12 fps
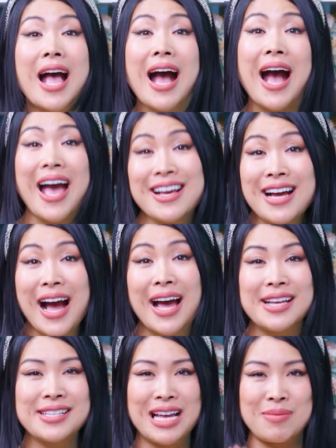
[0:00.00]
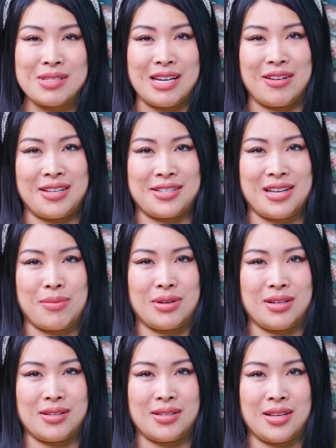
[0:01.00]
Hi guys, I'm Jiaoying
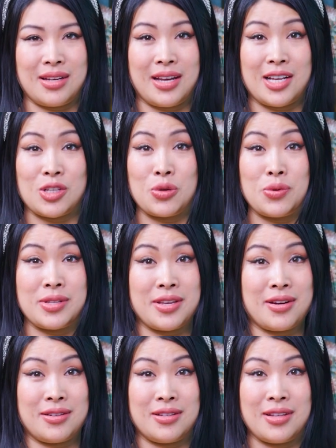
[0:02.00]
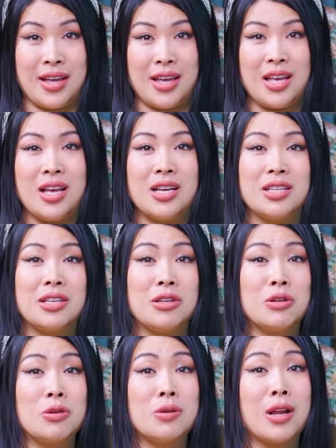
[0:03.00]
Summers. Guess who's here today?
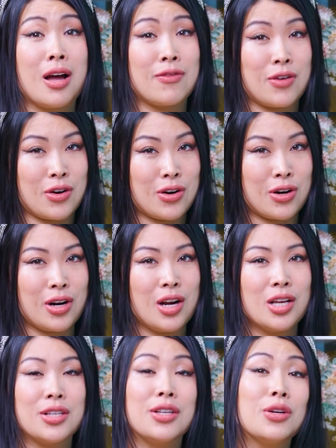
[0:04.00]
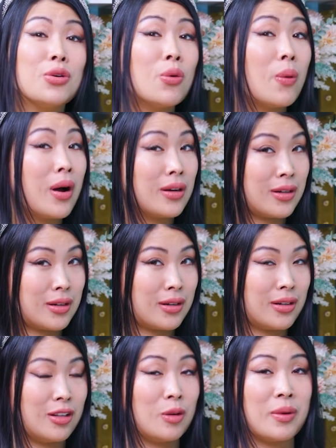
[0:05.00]
You love her, you want
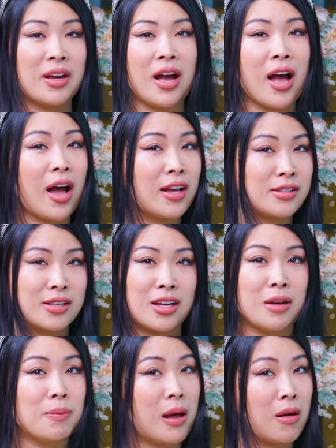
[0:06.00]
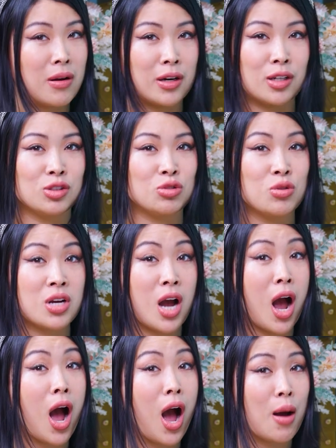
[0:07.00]
her, you've been asking about her to
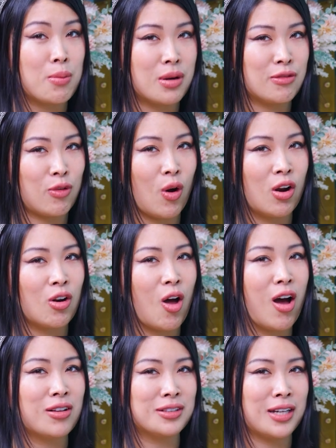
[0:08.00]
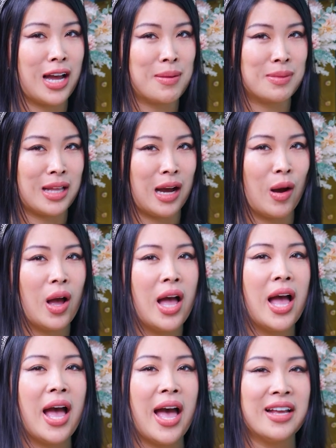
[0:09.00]
come for a long time now,
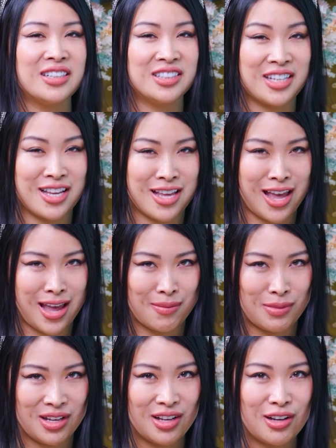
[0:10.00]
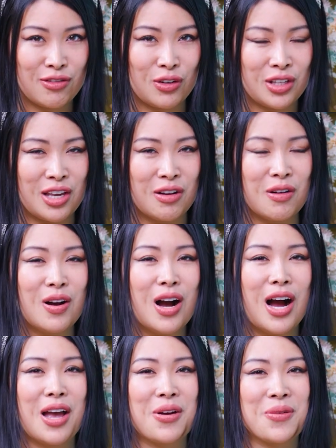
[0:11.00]
and she came for you.
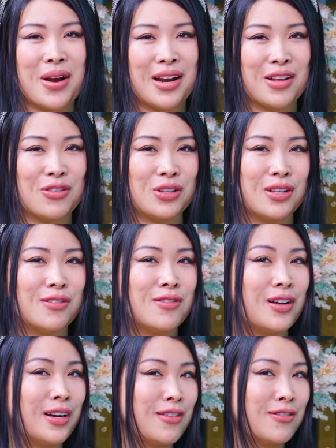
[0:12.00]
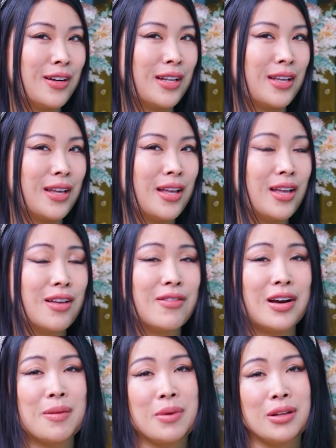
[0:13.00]
Are you ready for the very funny,
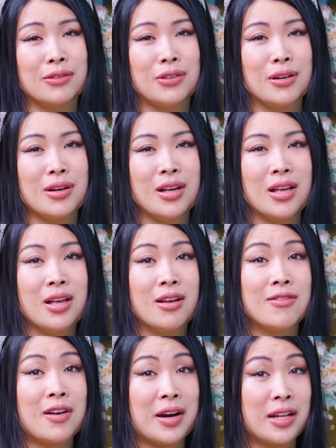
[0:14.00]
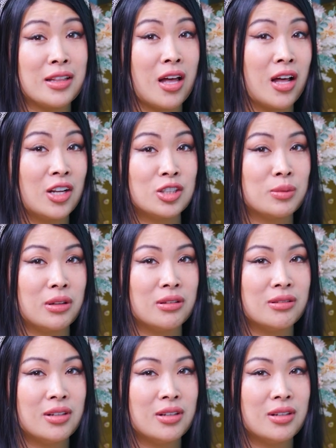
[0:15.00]
very beautiful, very knowledgeable